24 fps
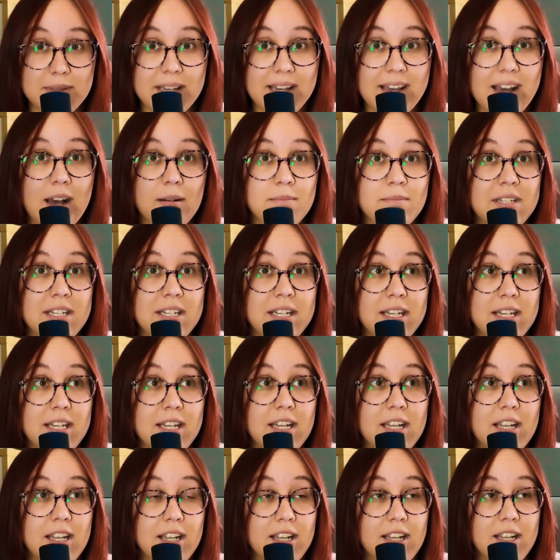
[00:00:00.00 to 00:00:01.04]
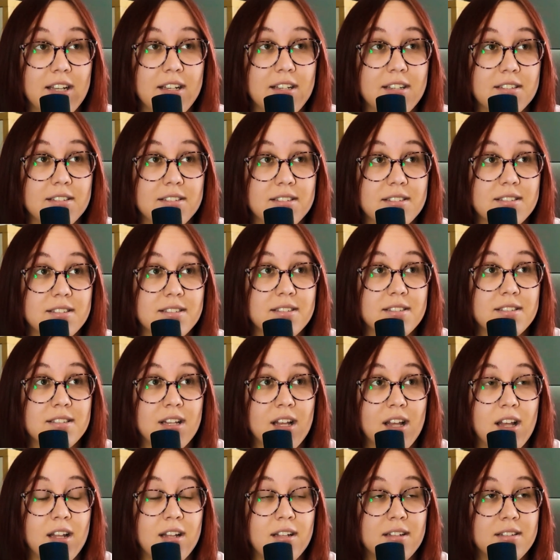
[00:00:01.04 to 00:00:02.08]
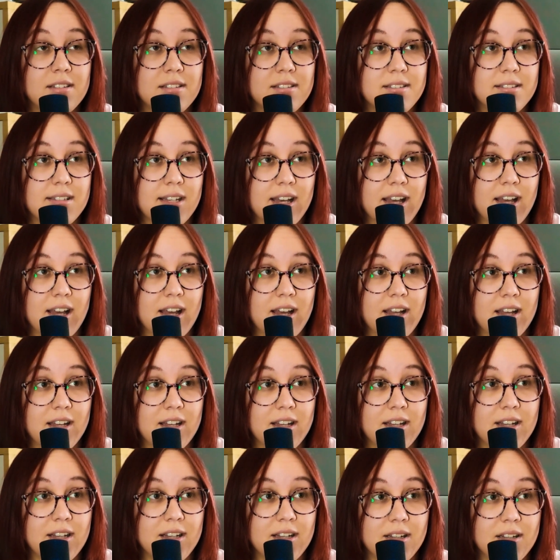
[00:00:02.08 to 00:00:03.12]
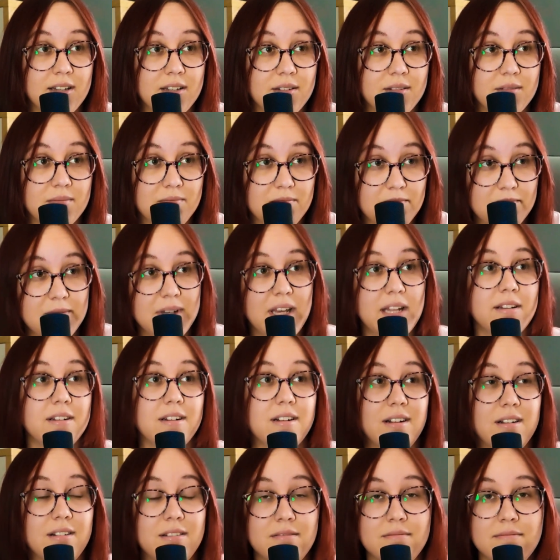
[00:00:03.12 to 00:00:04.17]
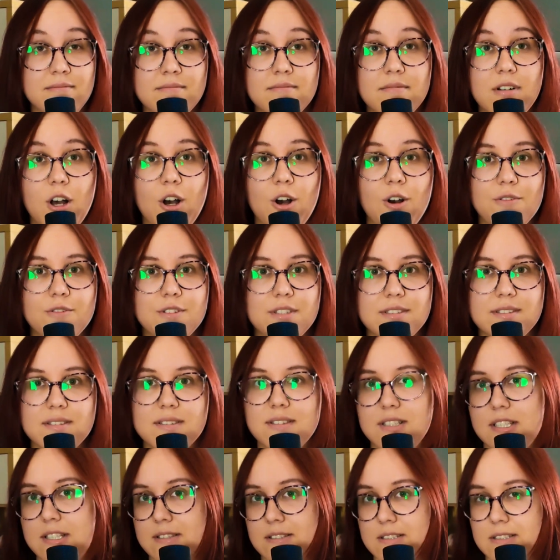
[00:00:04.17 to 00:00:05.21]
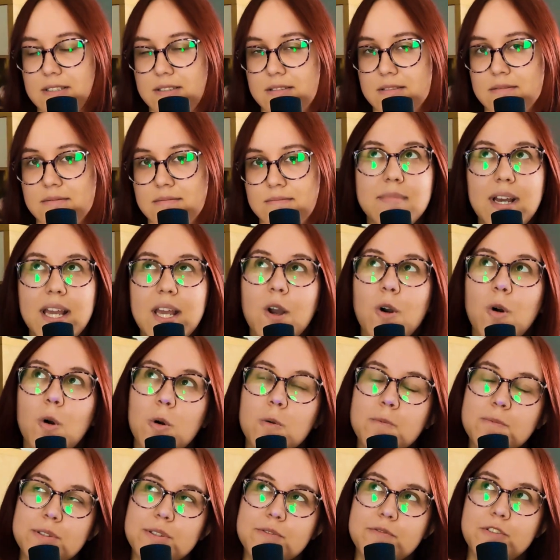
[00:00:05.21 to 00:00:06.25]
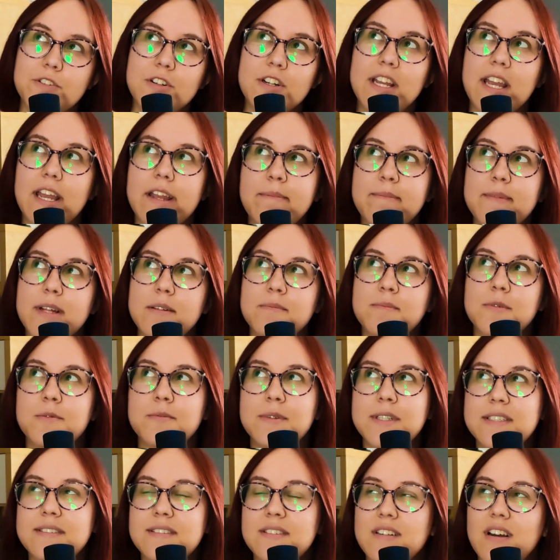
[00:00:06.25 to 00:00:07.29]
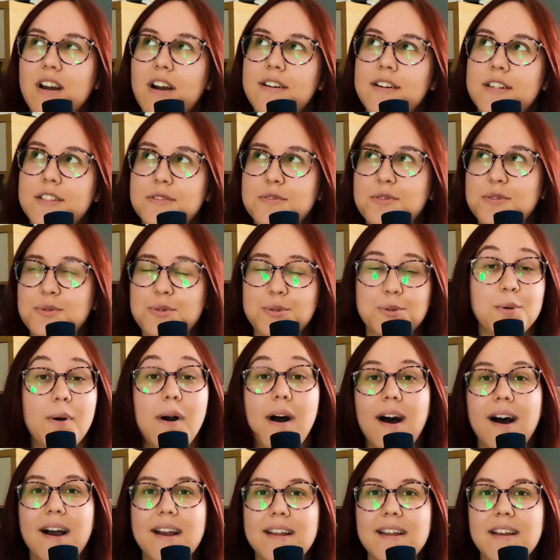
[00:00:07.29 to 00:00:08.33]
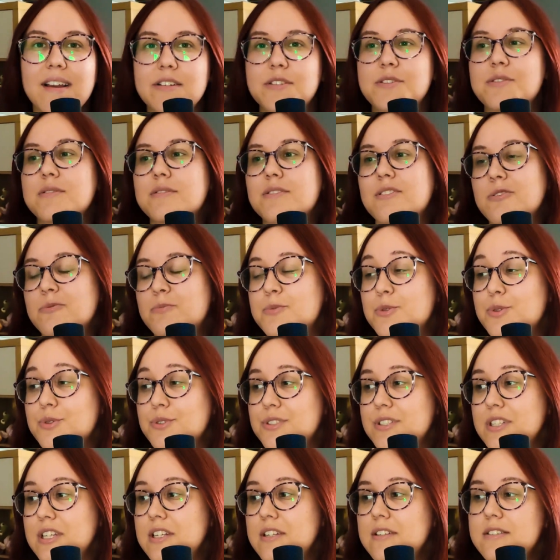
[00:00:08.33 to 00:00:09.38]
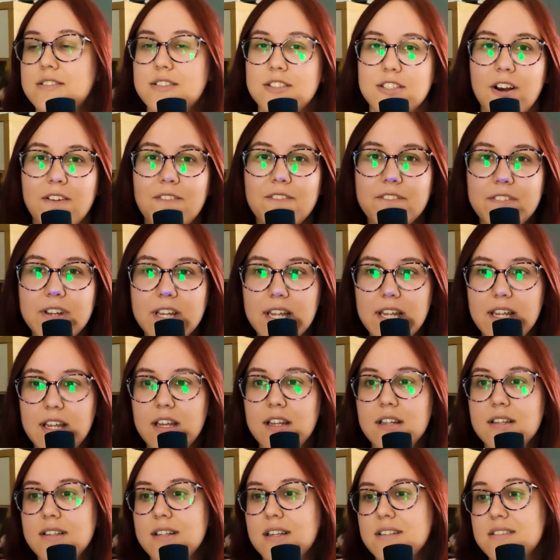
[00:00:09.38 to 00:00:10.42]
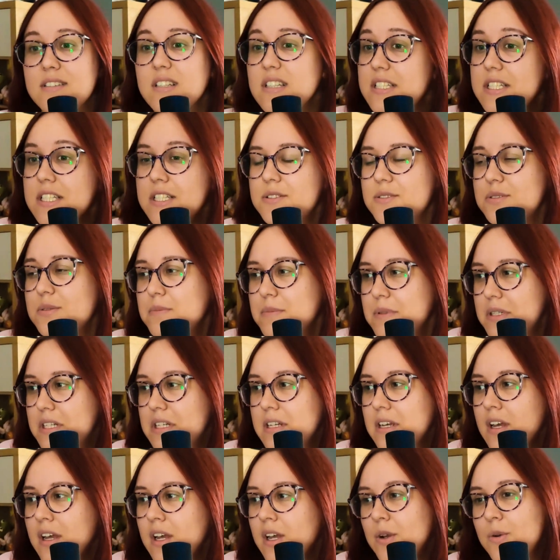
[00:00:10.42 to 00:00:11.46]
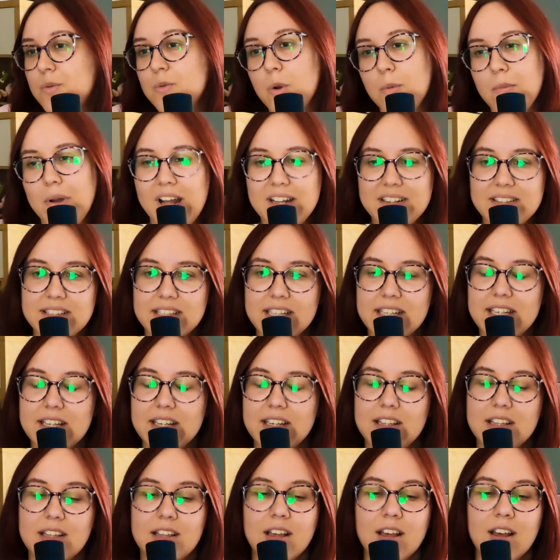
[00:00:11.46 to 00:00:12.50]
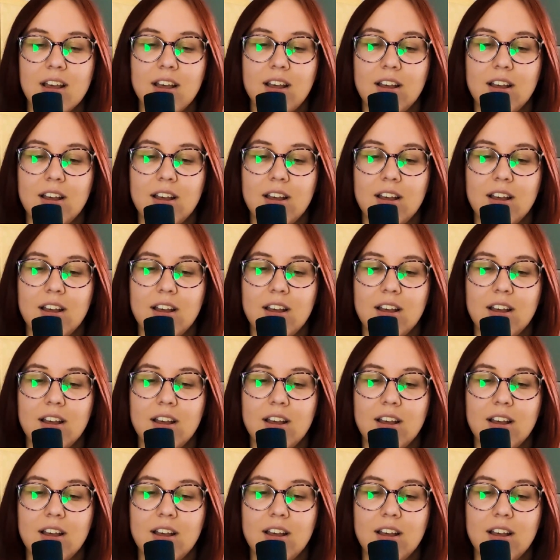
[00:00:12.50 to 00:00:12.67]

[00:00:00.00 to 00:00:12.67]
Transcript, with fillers: Optigami is the middle of the season. My hopes for Gabenath moments aren't too high. I just hope to see something. It doesn't need to be romantic,